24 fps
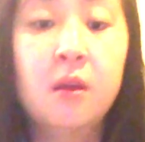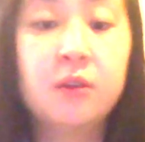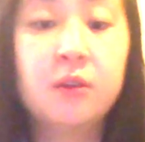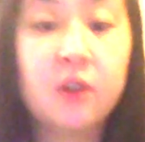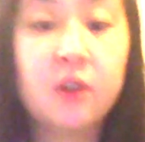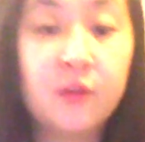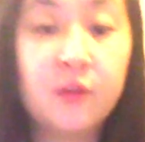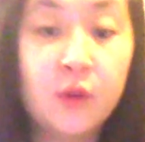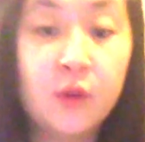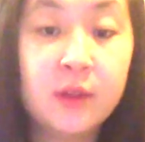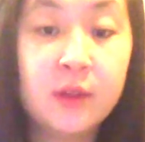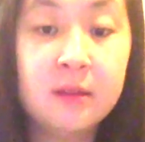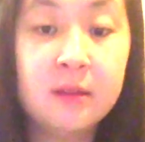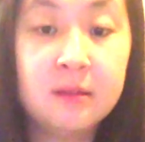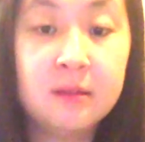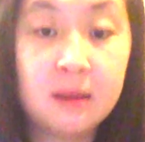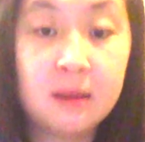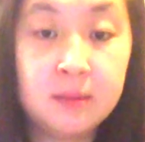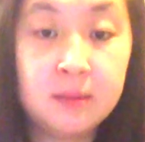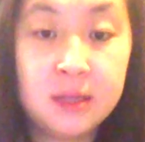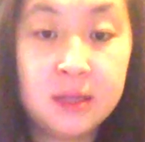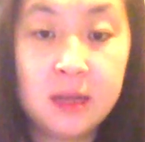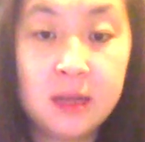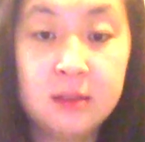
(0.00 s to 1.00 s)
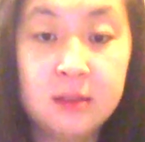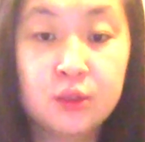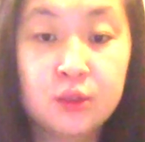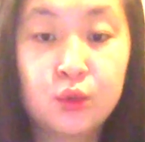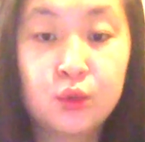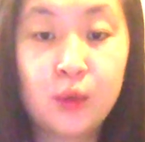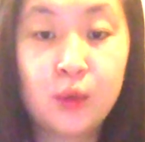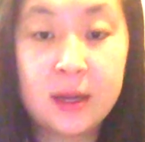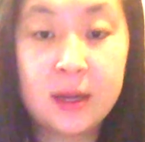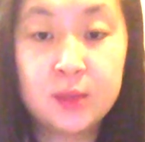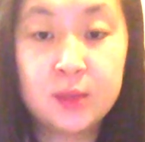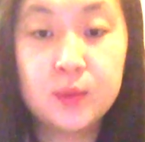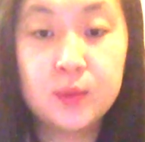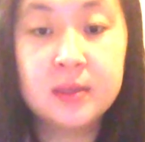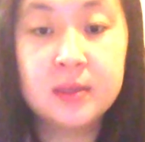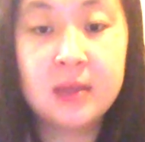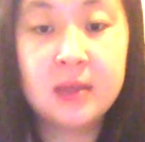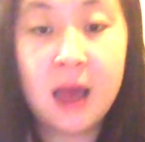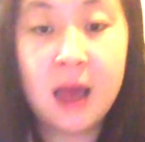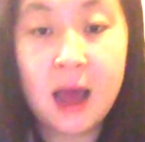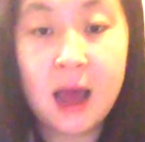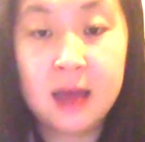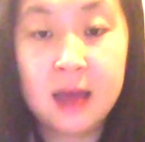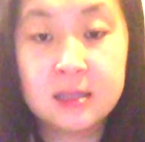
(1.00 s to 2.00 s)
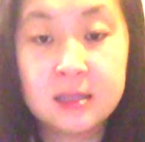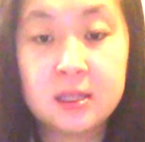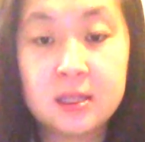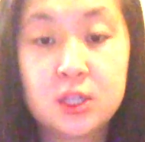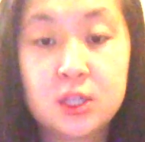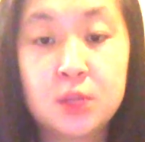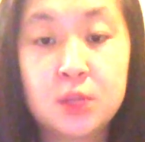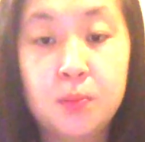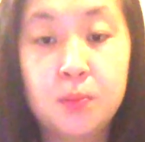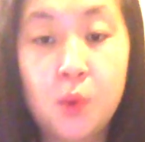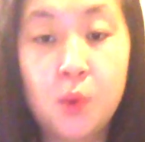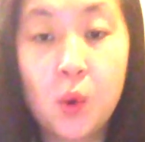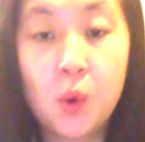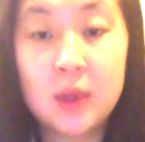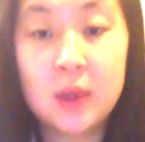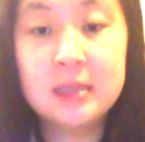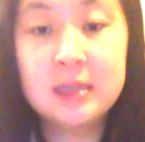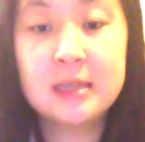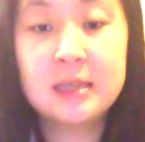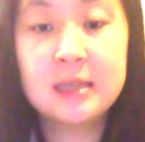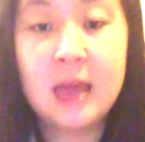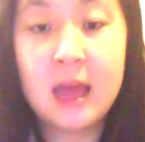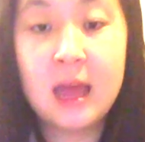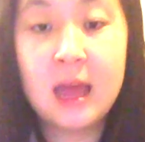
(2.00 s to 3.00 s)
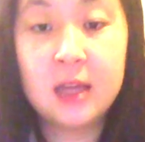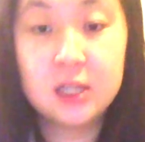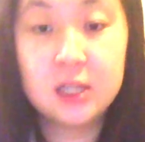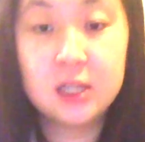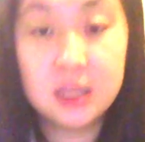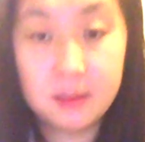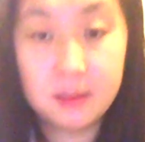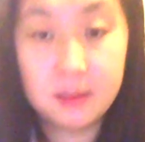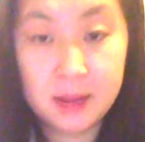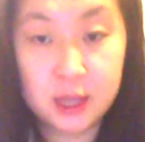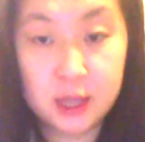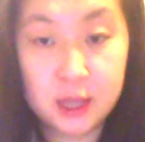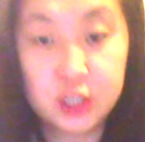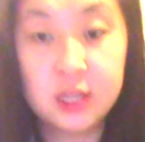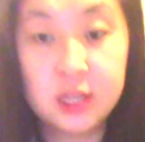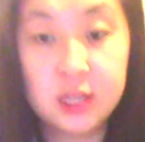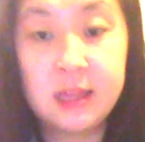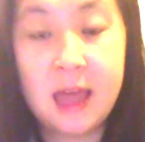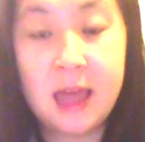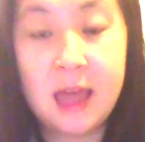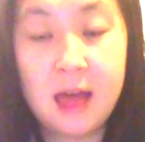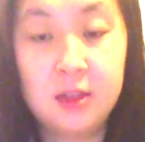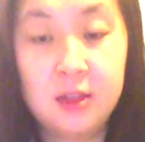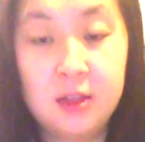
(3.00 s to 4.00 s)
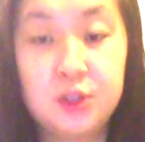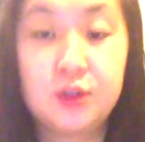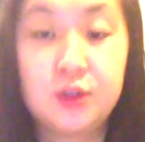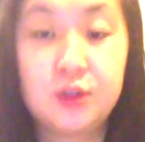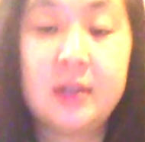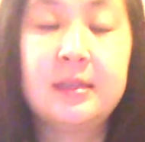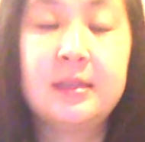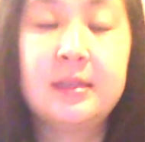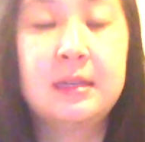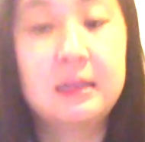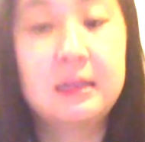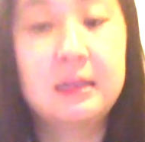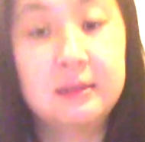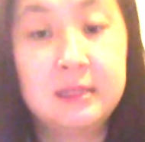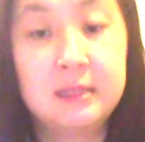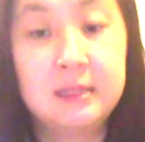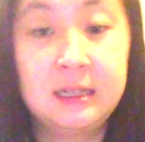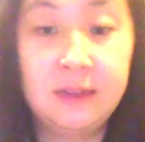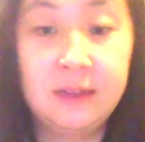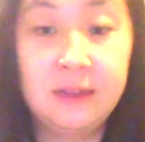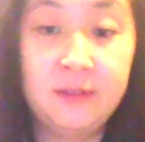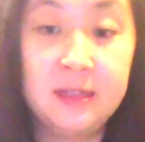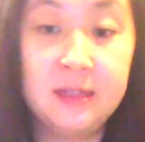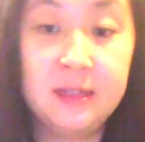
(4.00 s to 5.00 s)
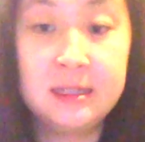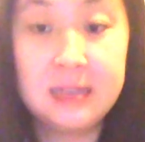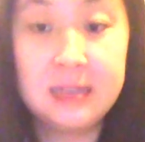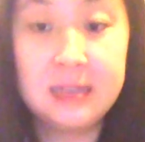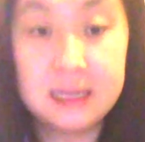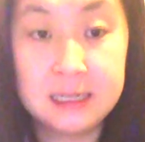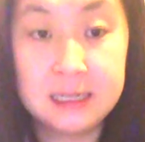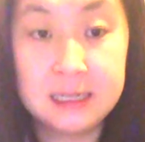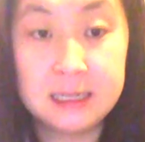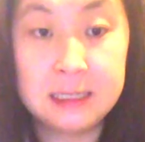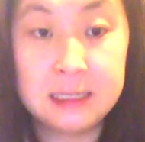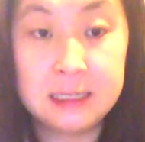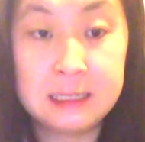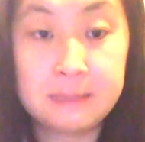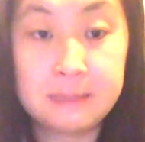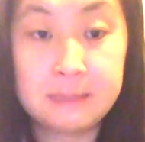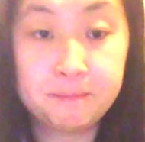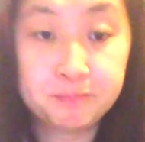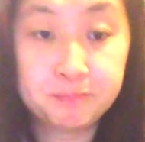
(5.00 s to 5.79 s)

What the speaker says: So for this subtest, Grace was asked to point to the picture that illustrates a given sentence.